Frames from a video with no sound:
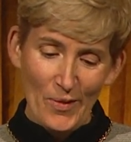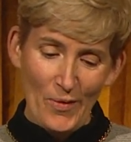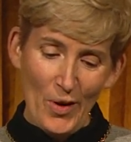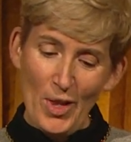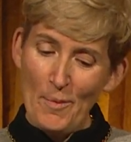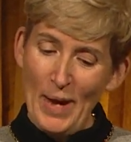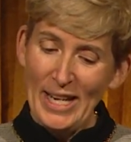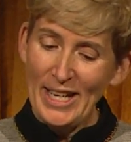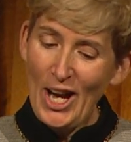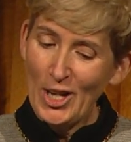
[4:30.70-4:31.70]
for their
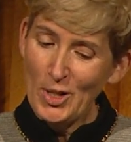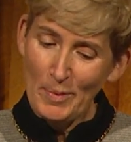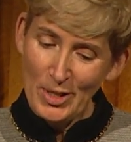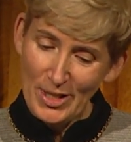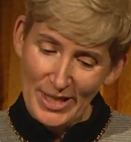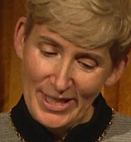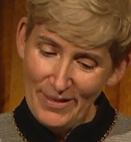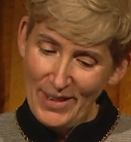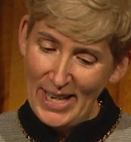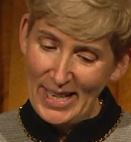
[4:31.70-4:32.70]
many contributions
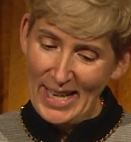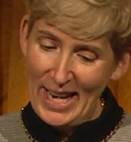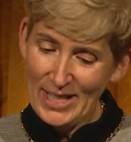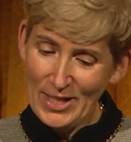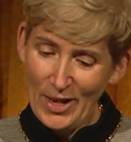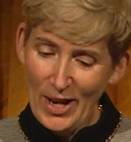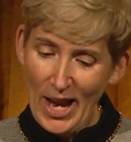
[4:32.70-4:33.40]
to fighting cancer,